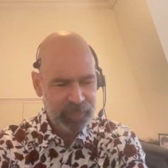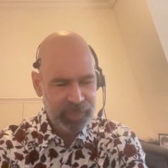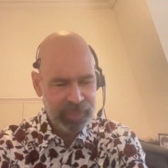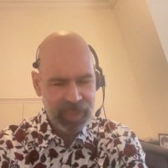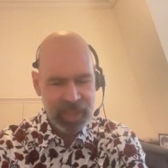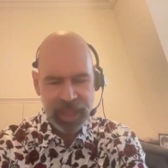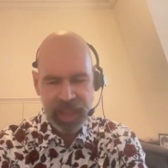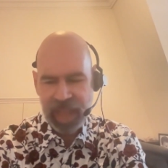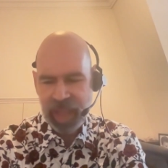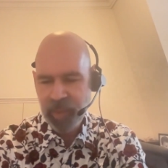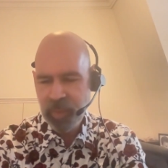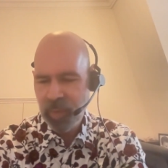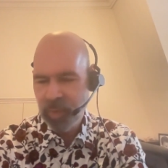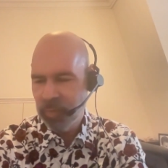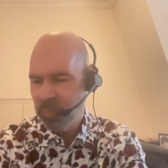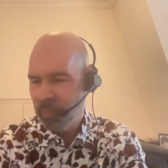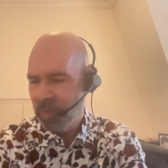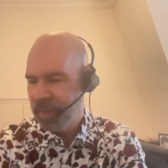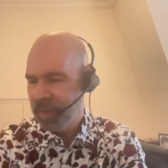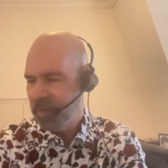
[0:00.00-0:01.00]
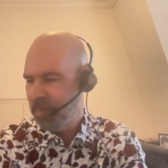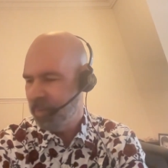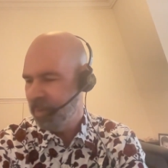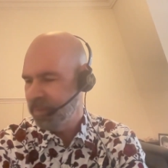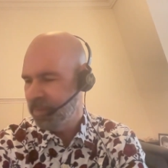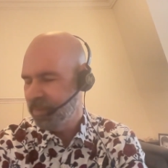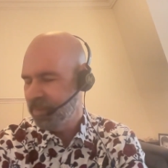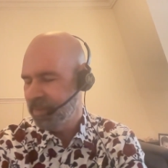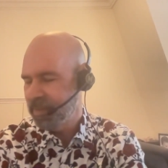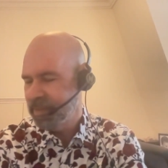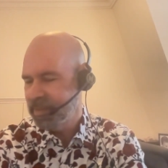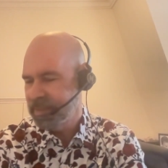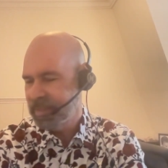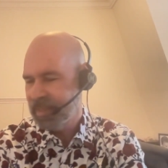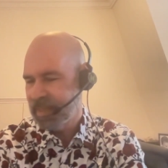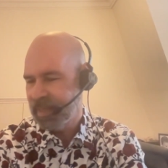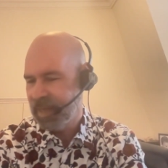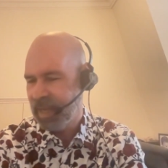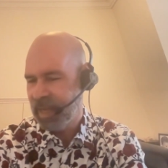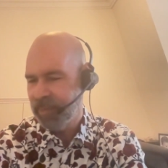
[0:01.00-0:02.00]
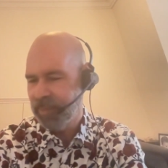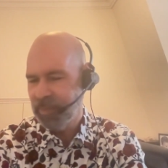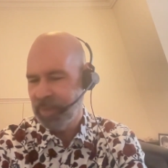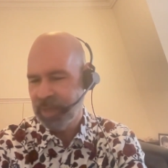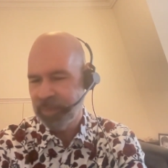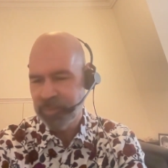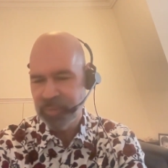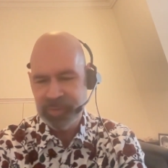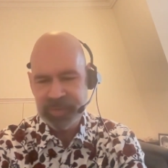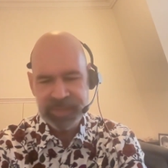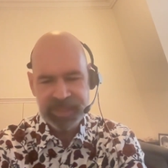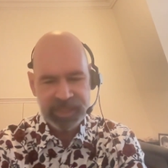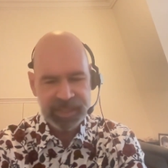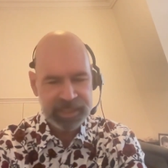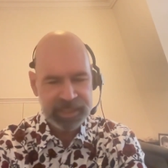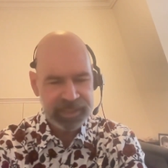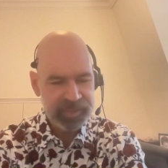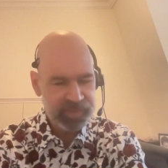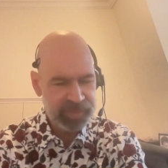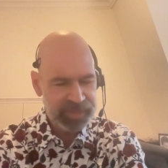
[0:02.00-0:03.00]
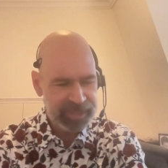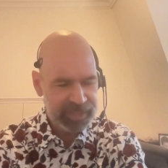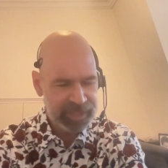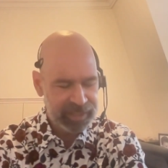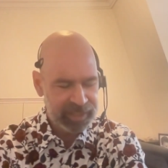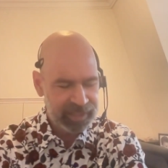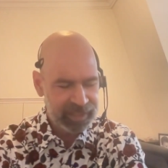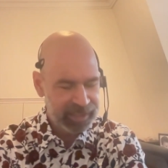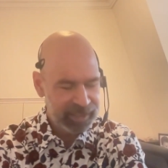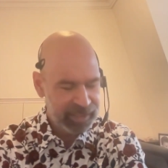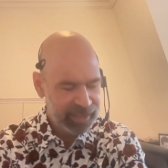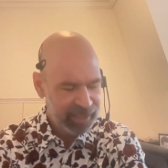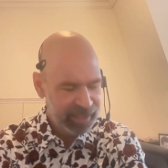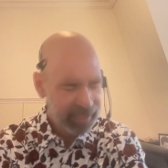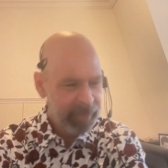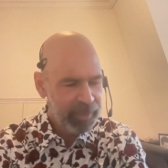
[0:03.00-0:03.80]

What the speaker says: I won't write about the things that I'm not personally interested in,